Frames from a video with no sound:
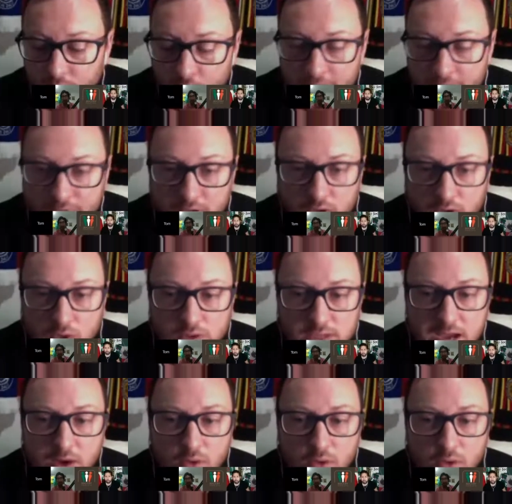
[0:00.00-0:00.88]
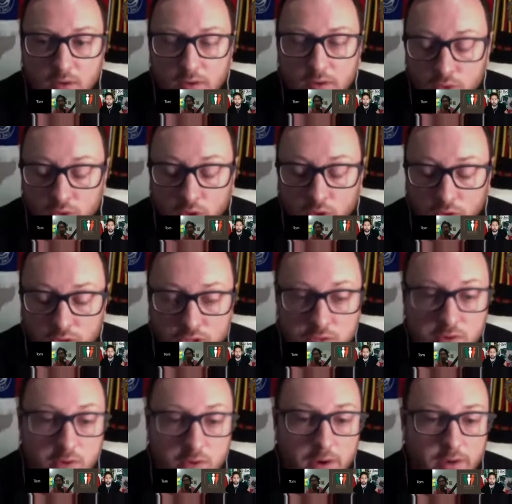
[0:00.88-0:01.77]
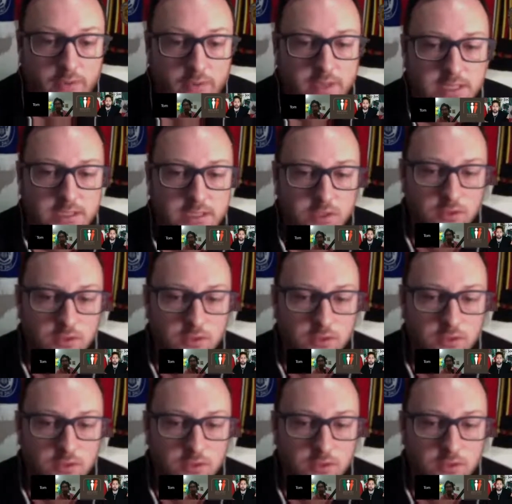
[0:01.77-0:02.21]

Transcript: whoever goes through out of these